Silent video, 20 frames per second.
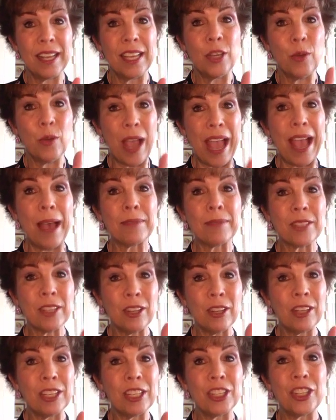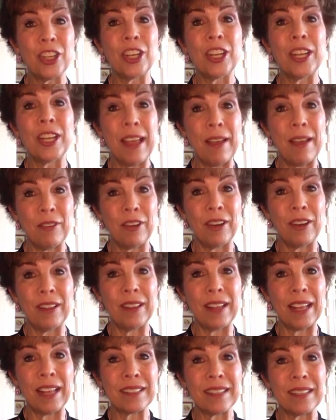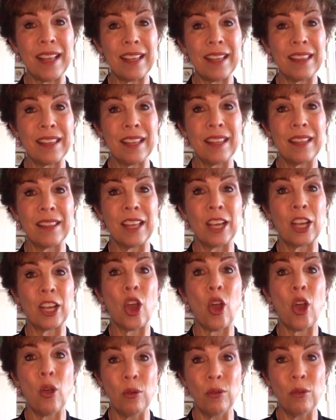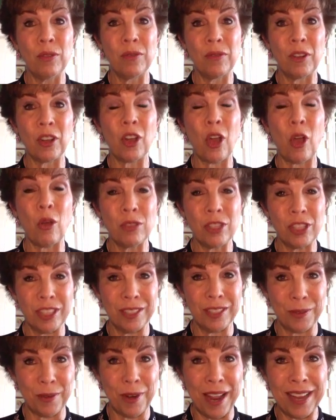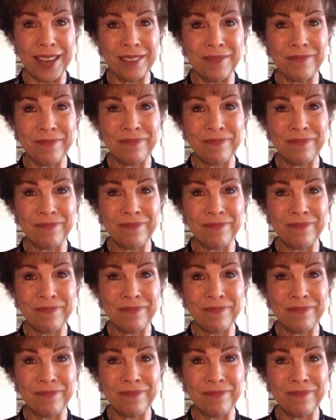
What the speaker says: You absolutely should never. And that's like the code for coaches, right?